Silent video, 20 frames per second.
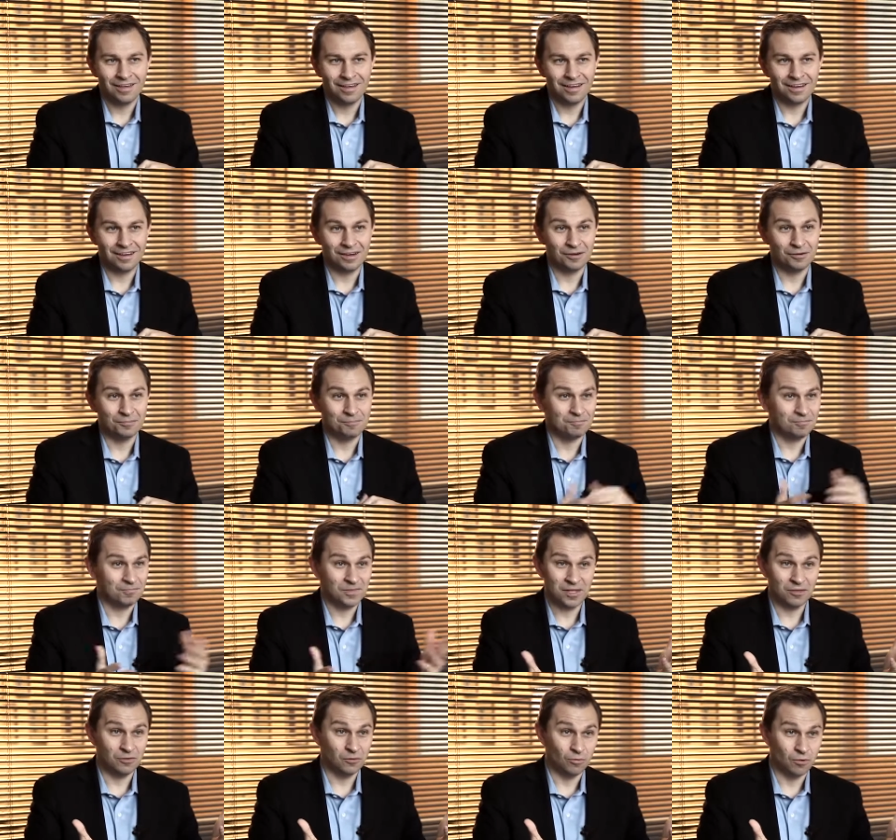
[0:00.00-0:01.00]
um,
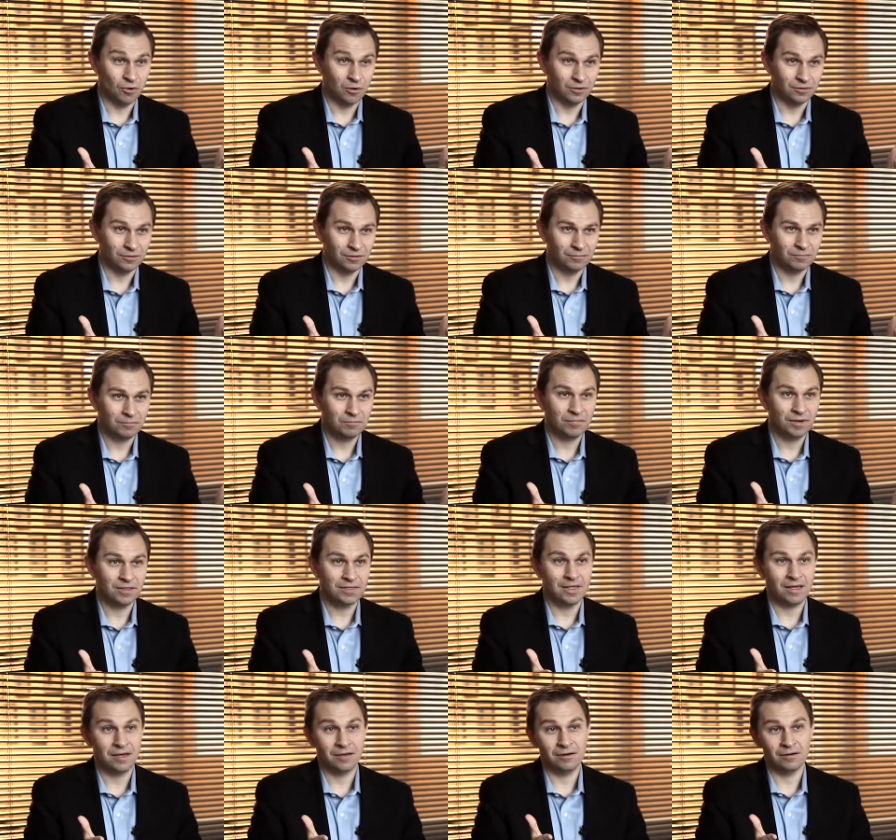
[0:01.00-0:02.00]
in the world, but
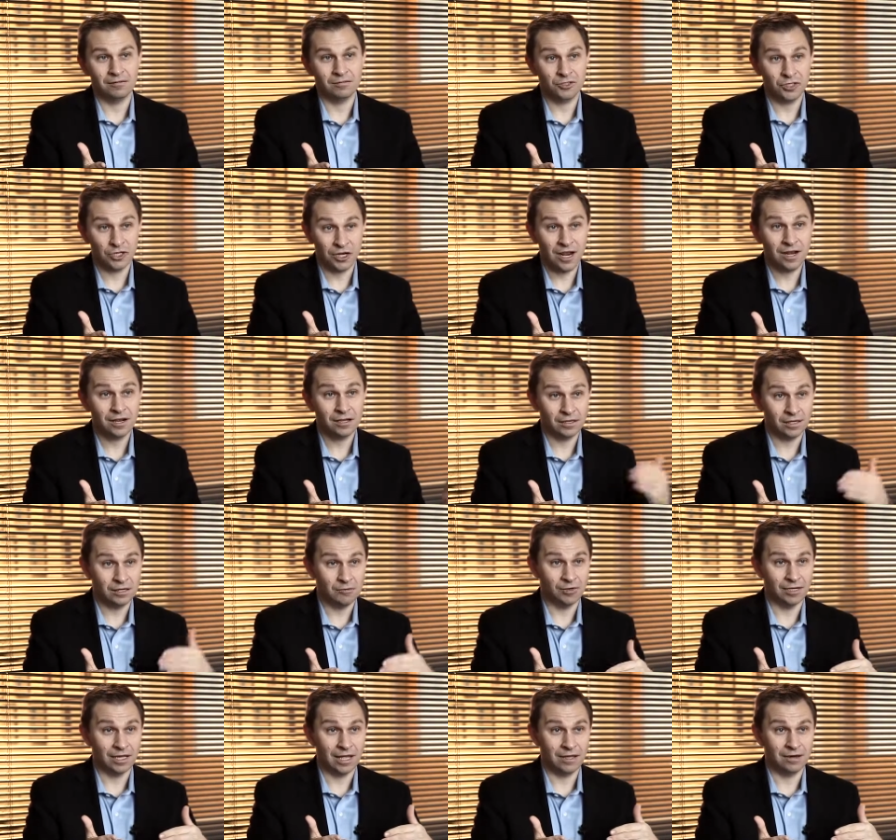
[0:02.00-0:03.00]
they're genetically
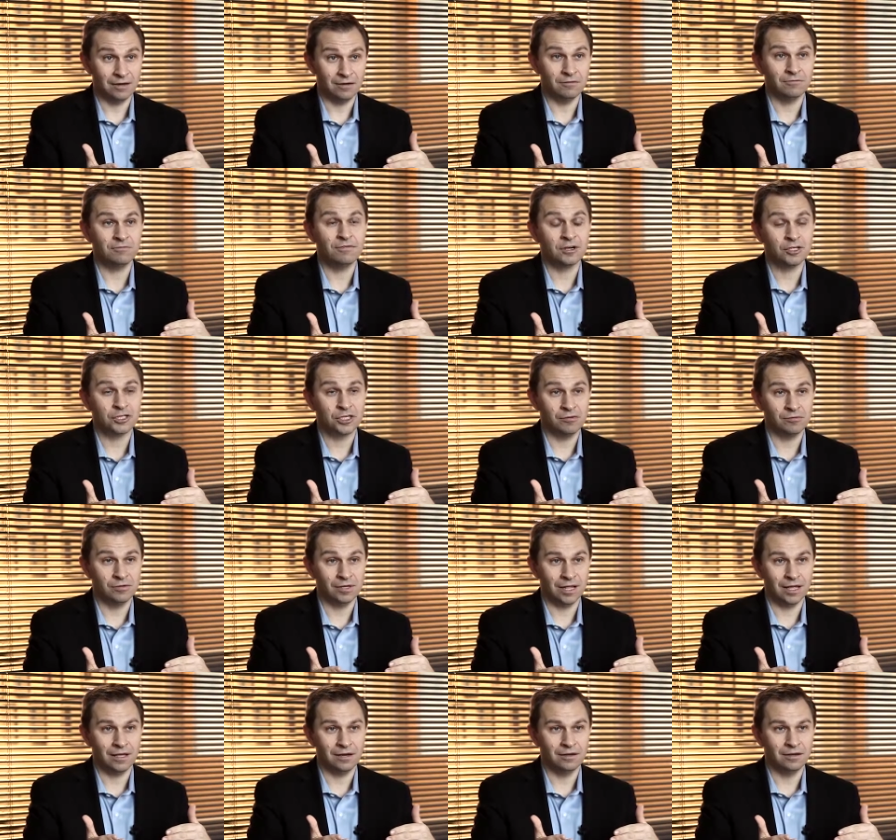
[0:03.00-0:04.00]
related and functionally
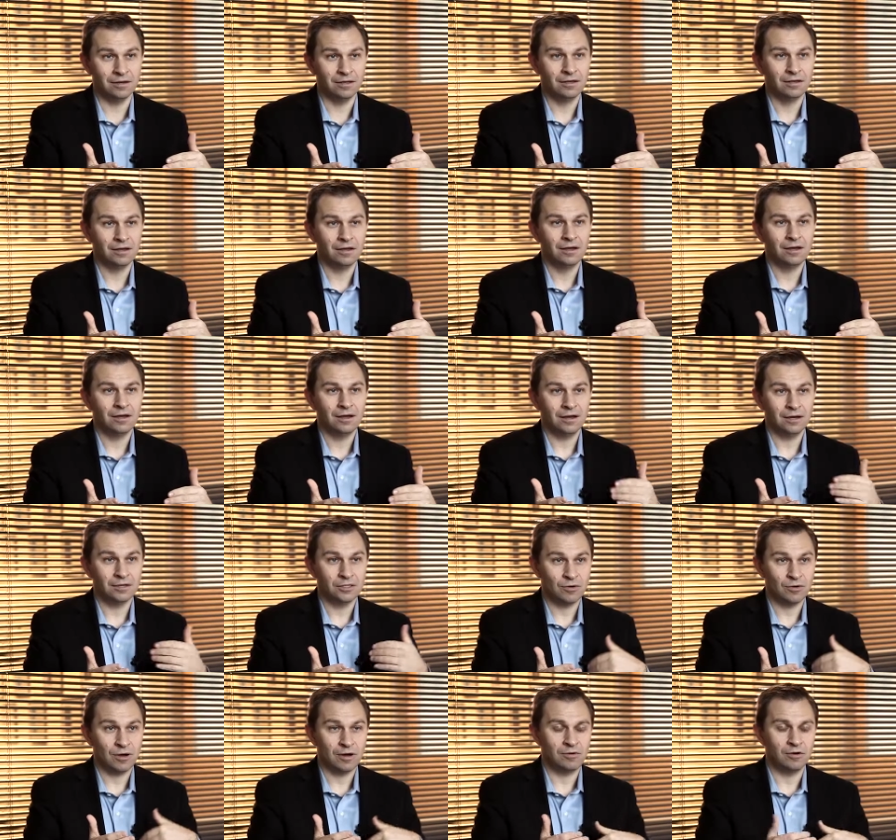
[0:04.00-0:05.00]
related uh,
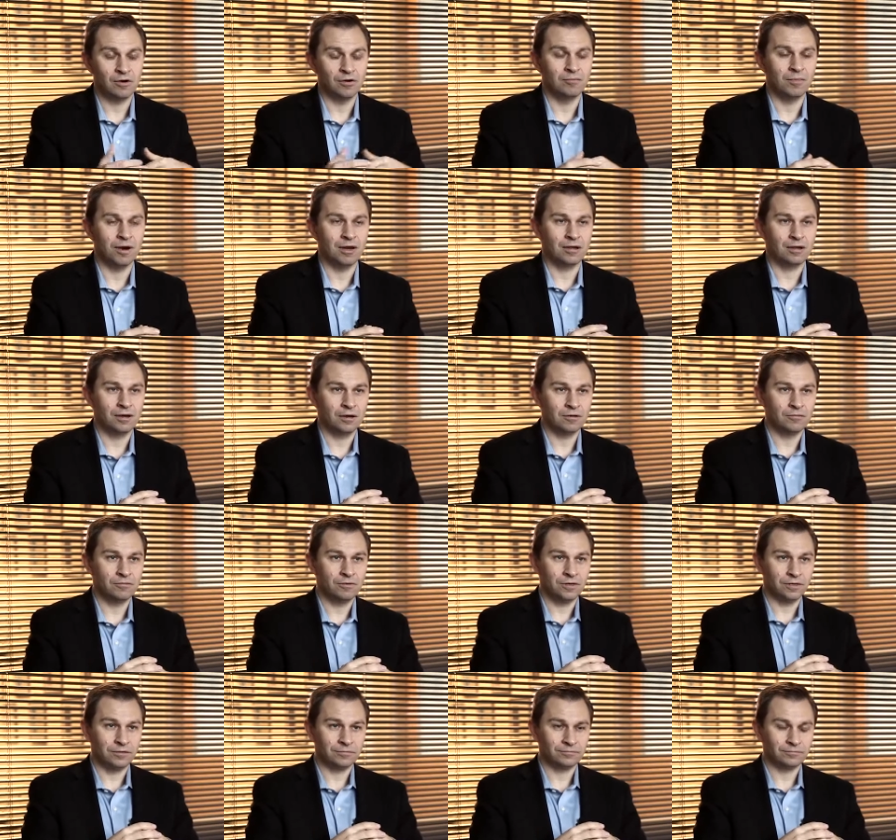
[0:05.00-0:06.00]
to our own
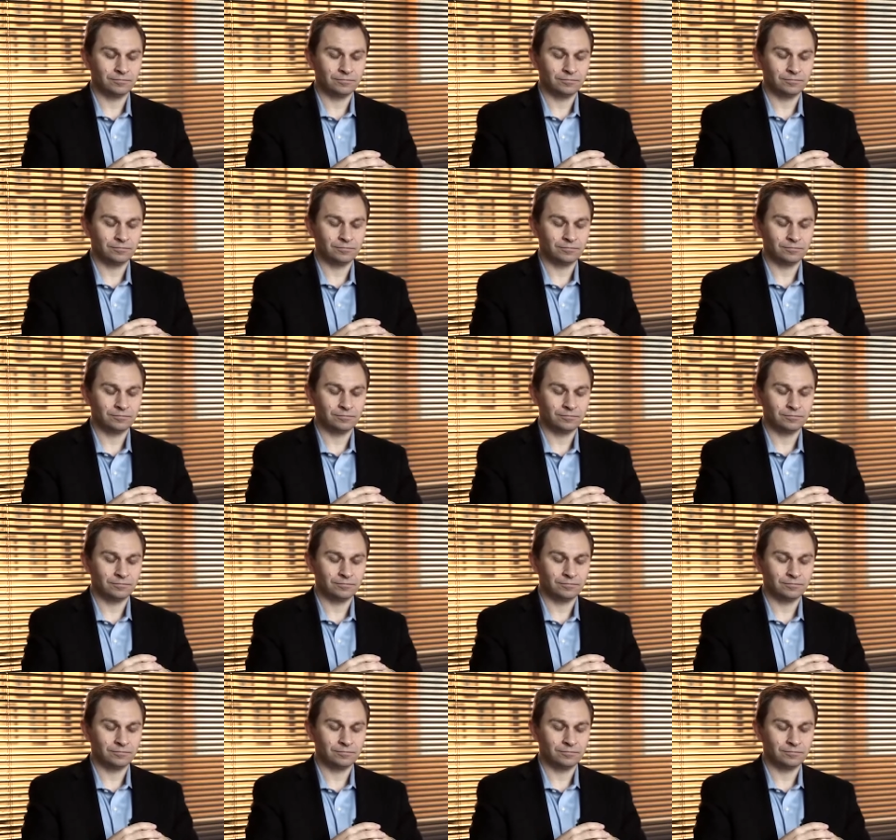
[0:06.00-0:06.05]
mitochondria.